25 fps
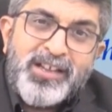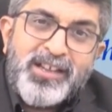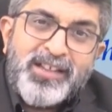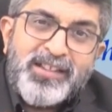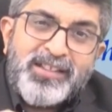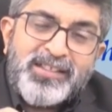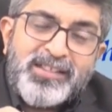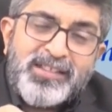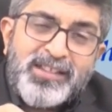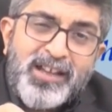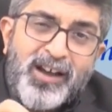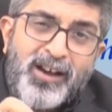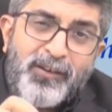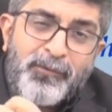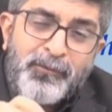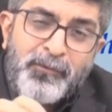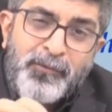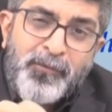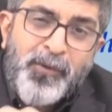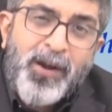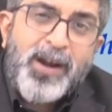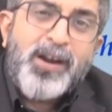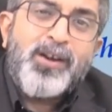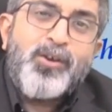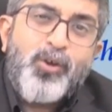the
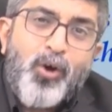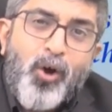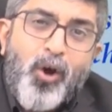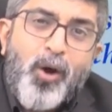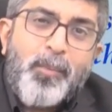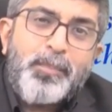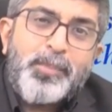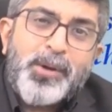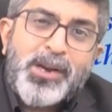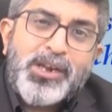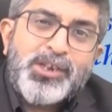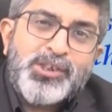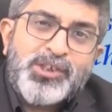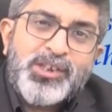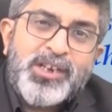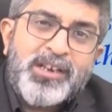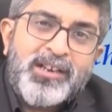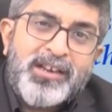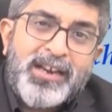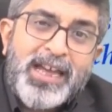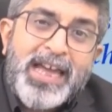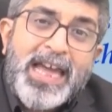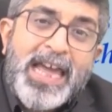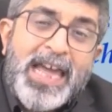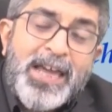fund
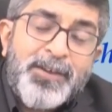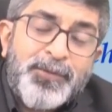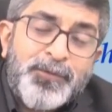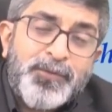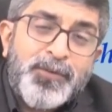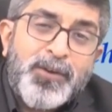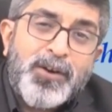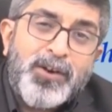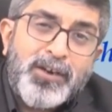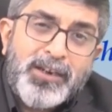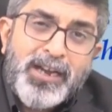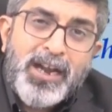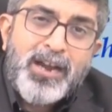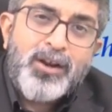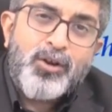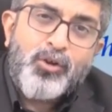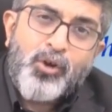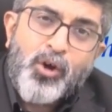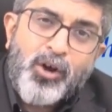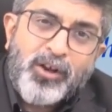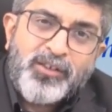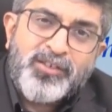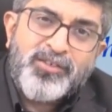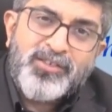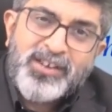operation effort and
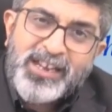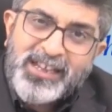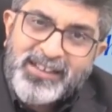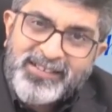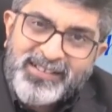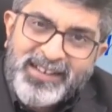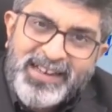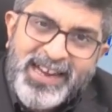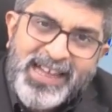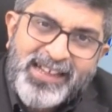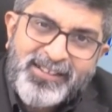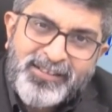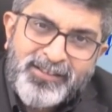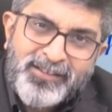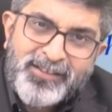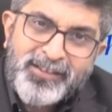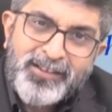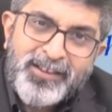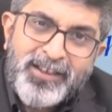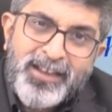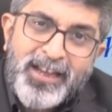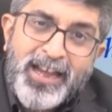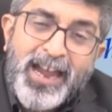cost is less,